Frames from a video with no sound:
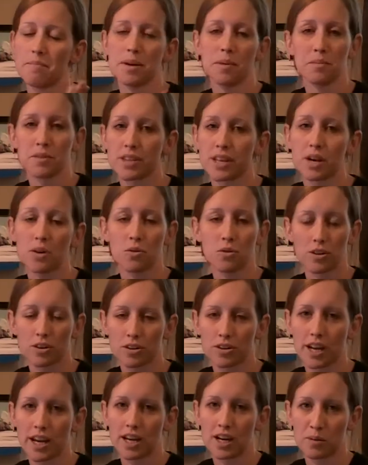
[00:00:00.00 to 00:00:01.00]
people that
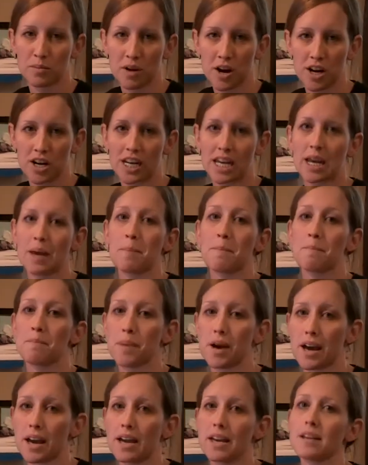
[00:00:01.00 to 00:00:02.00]
ordered at your party,
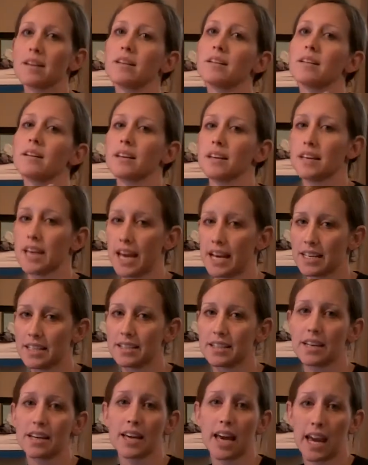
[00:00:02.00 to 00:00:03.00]
but
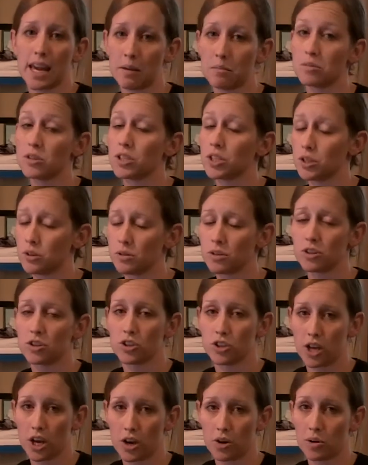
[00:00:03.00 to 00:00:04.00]
guests that came to the
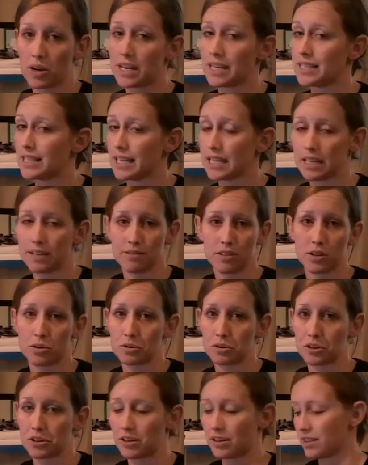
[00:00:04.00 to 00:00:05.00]
show and didn't even
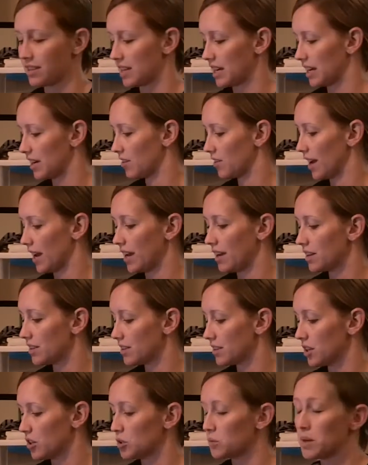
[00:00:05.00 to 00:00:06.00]
order a thing, okay? Because
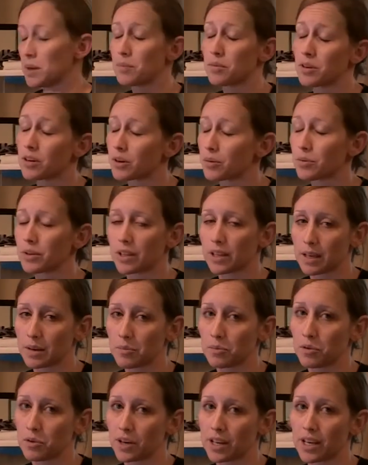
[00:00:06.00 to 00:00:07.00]
those people are really
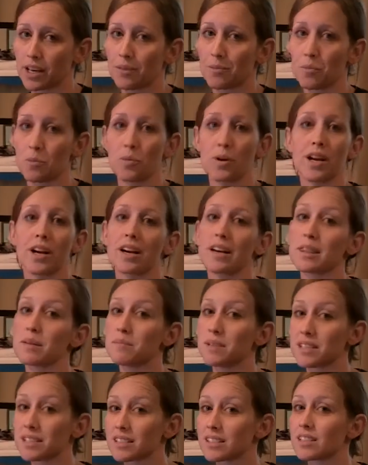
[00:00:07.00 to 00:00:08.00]
important, and we are in the
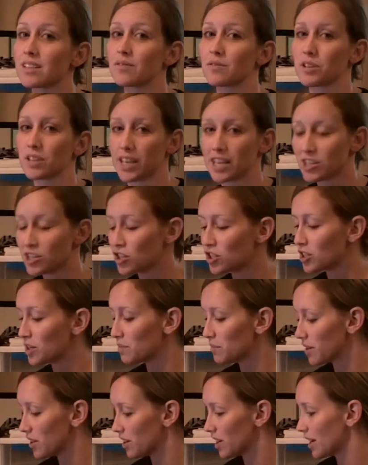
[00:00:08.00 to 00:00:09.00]
business of
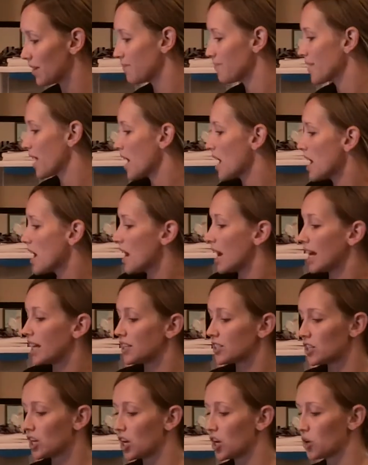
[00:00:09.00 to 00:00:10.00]
relationship building,
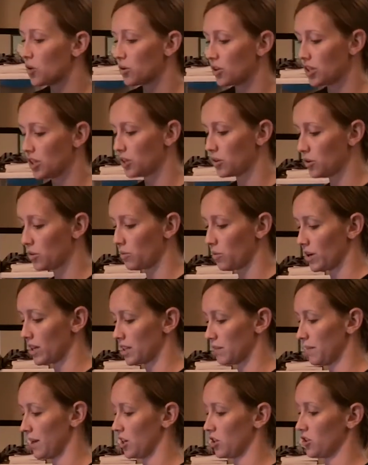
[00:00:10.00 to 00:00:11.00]
and so you want
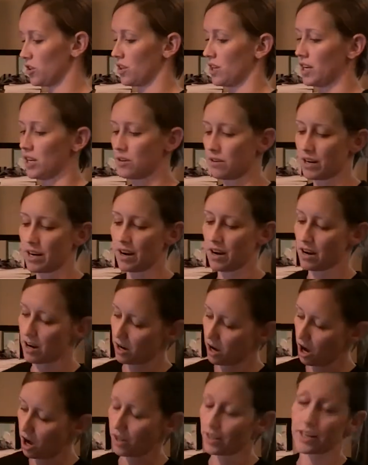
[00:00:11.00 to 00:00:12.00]
to make sure that you're
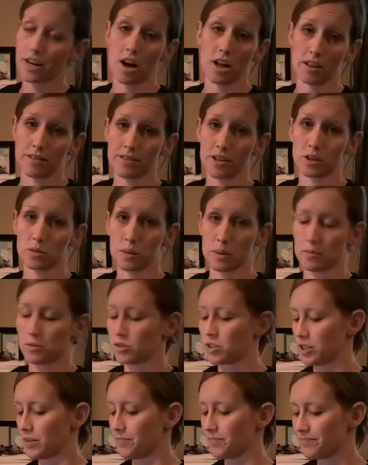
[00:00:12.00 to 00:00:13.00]
calling all of those
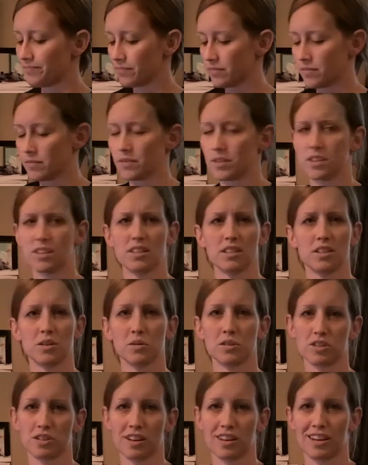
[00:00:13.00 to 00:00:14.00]
people too. Do
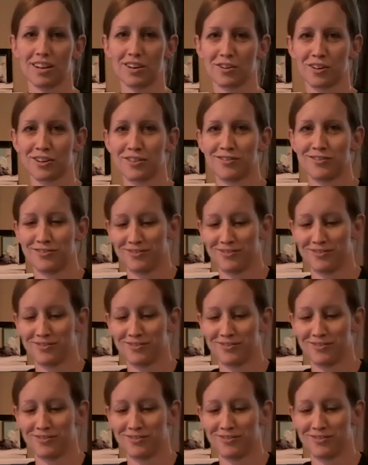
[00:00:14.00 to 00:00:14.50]
you want to shut that door?